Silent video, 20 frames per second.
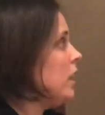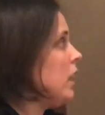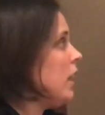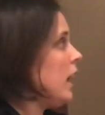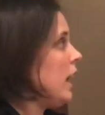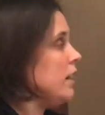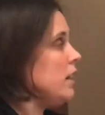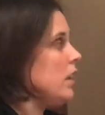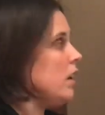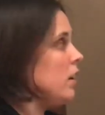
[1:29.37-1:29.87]

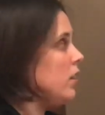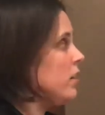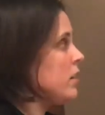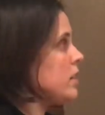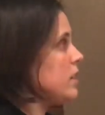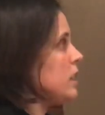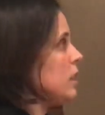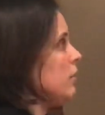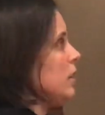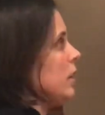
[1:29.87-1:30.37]
and the last
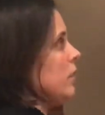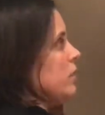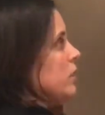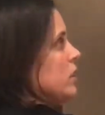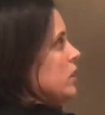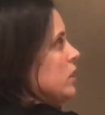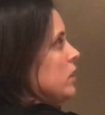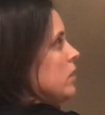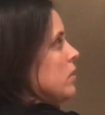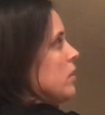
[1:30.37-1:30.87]
thing we have to
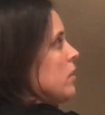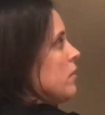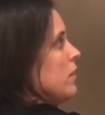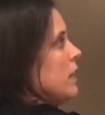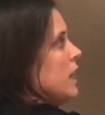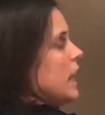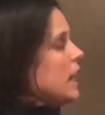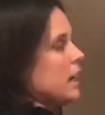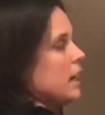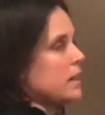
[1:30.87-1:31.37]
do,
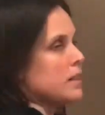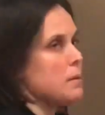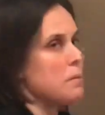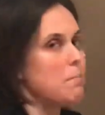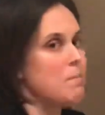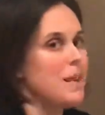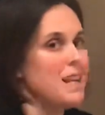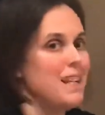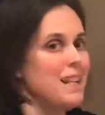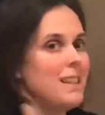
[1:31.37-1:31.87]
3x
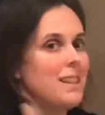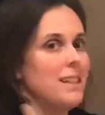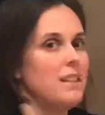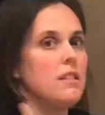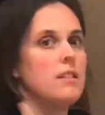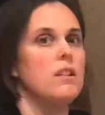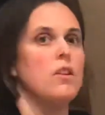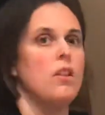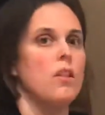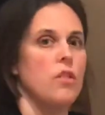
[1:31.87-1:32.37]
means
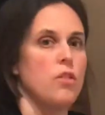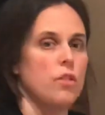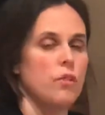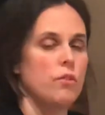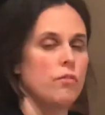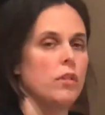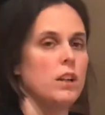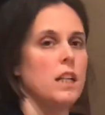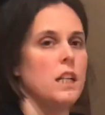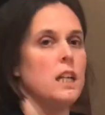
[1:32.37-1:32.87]

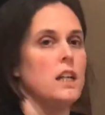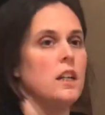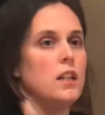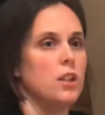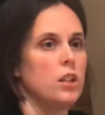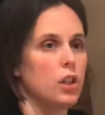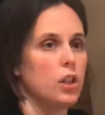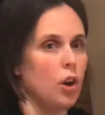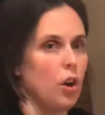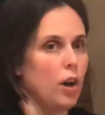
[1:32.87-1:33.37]
3
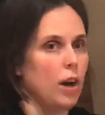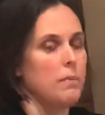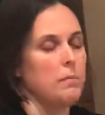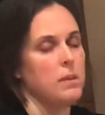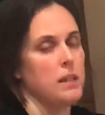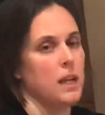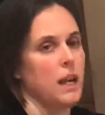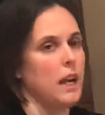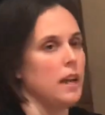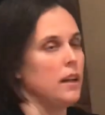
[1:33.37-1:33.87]
times
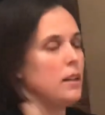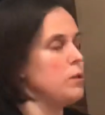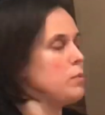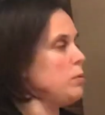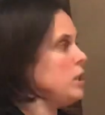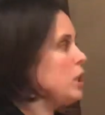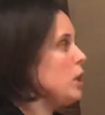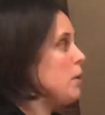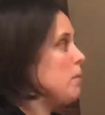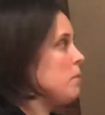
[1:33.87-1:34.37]
x. We
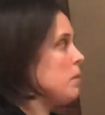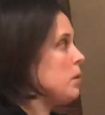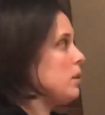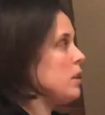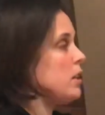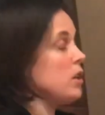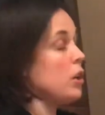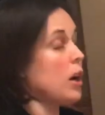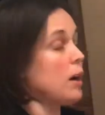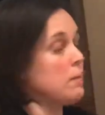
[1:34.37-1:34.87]
don't put the
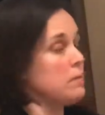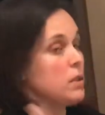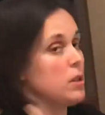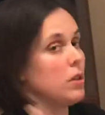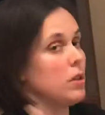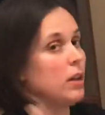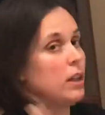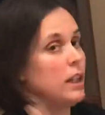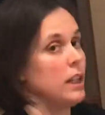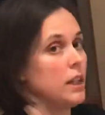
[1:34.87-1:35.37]
times
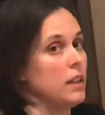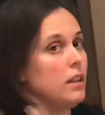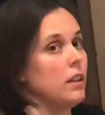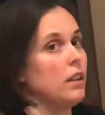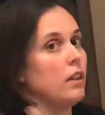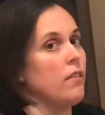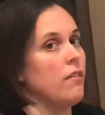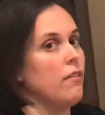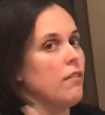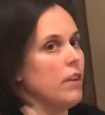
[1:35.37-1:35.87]
sign in, the
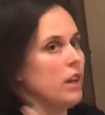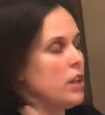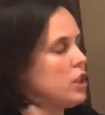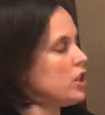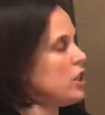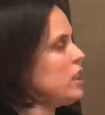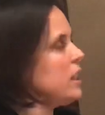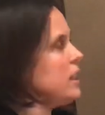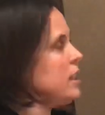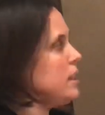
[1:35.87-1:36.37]

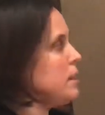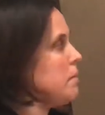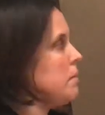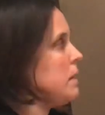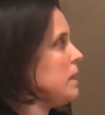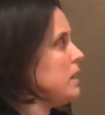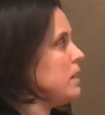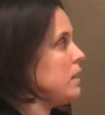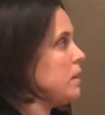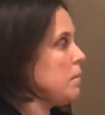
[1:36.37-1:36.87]
convention is it
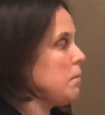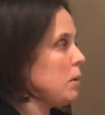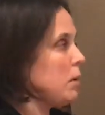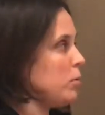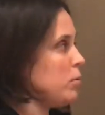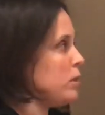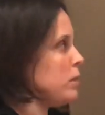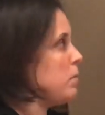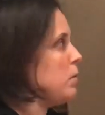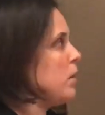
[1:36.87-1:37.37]
means
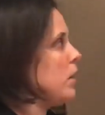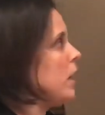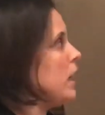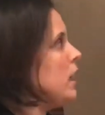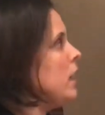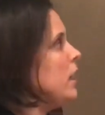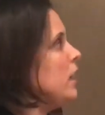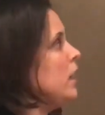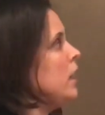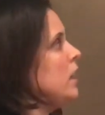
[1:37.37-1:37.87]
multiply.
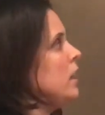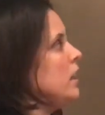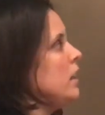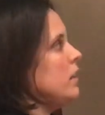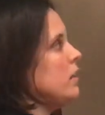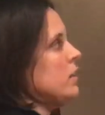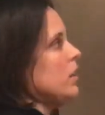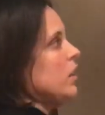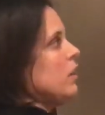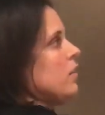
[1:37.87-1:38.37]

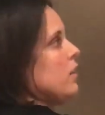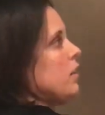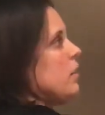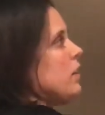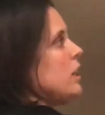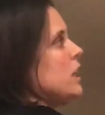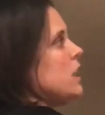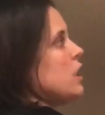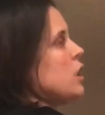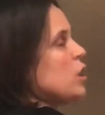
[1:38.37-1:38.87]
So if
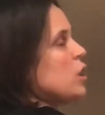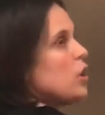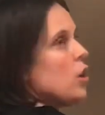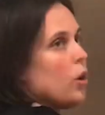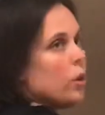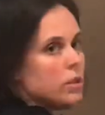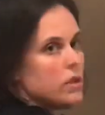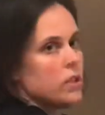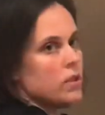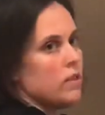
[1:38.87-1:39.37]
3
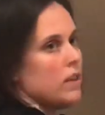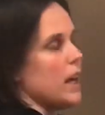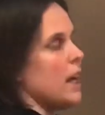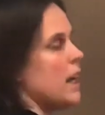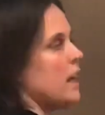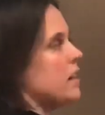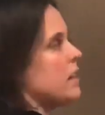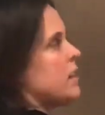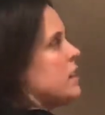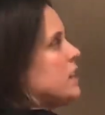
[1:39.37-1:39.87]
lots of
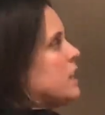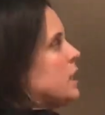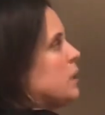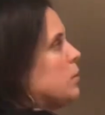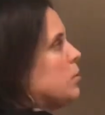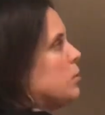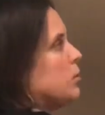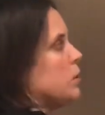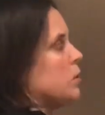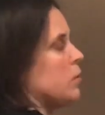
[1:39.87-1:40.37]
x is
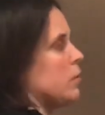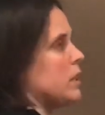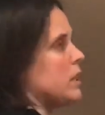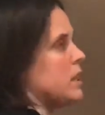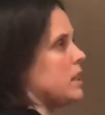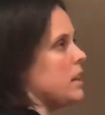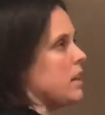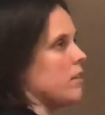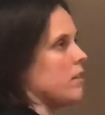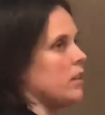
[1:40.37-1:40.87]
equal to
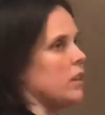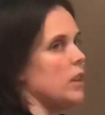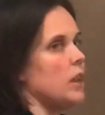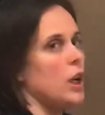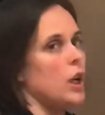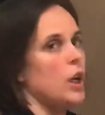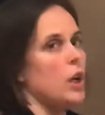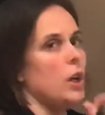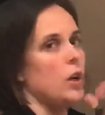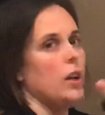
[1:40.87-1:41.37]
27,
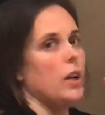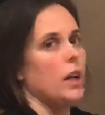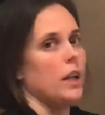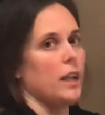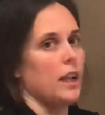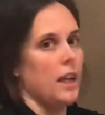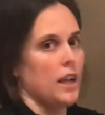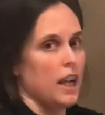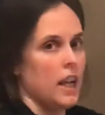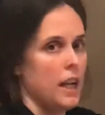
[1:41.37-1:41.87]

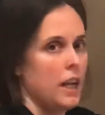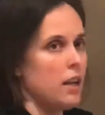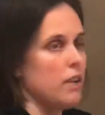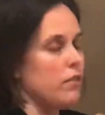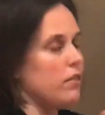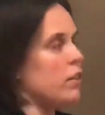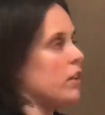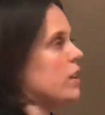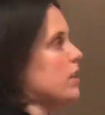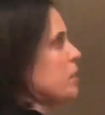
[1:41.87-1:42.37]
again,
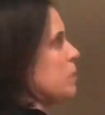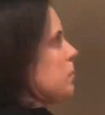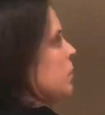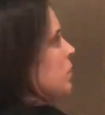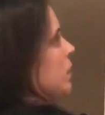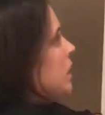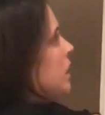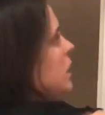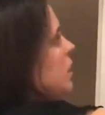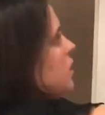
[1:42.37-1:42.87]
inverse
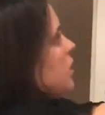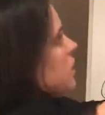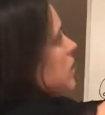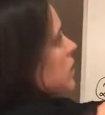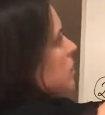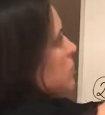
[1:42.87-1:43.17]
operations,